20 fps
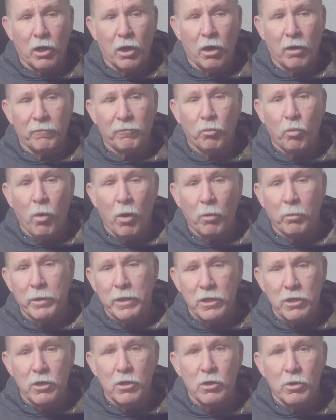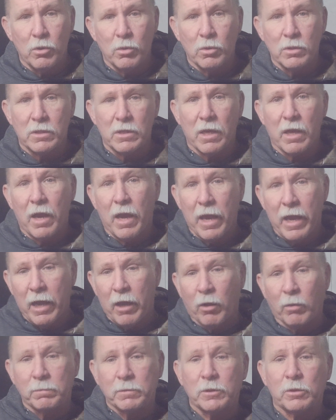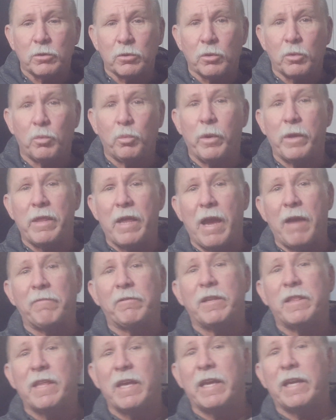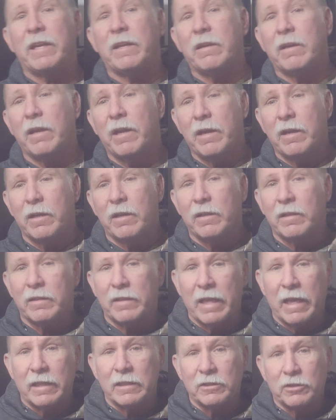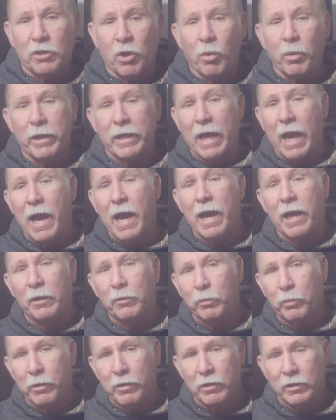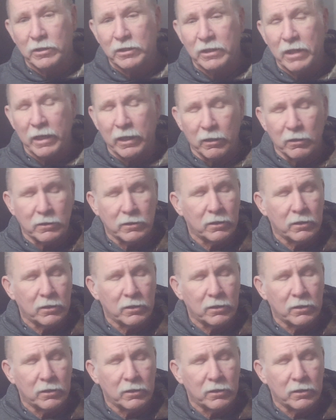of what we use helps with everything that is going on with our stingers.